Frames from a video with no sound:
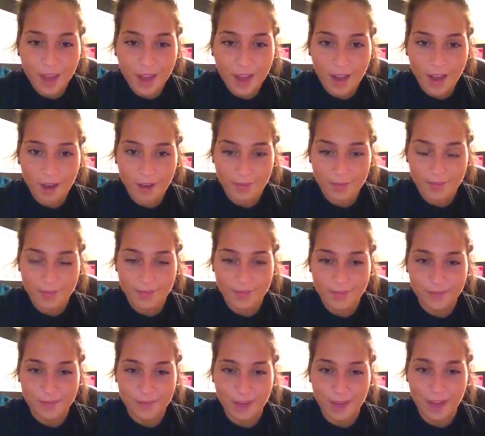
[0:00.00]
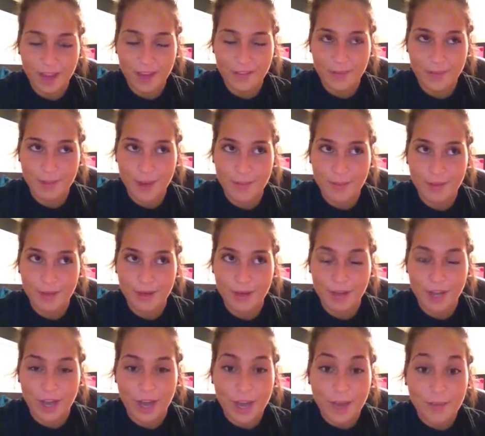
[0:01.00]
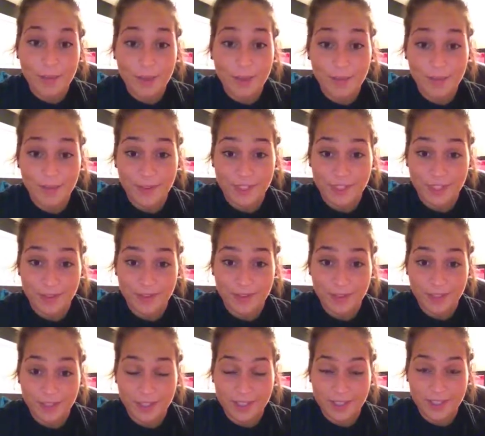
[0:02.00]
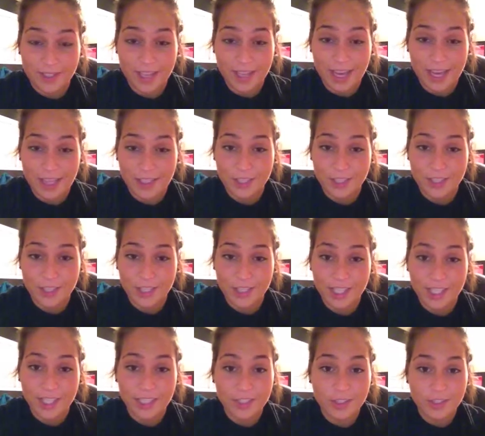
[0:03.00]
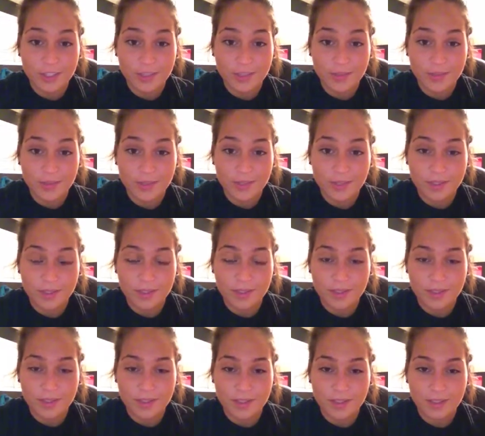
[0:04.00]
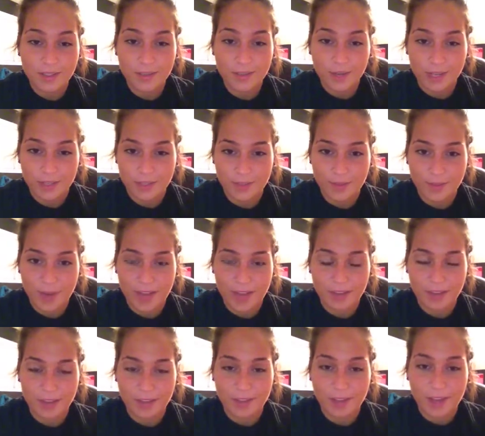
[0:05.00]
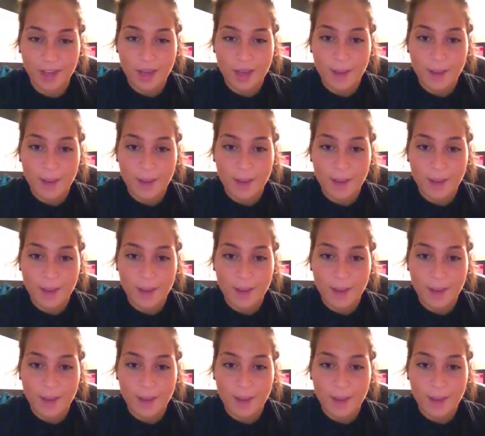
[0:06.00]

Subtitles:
I remember my professor for this class, she introduced the Where To model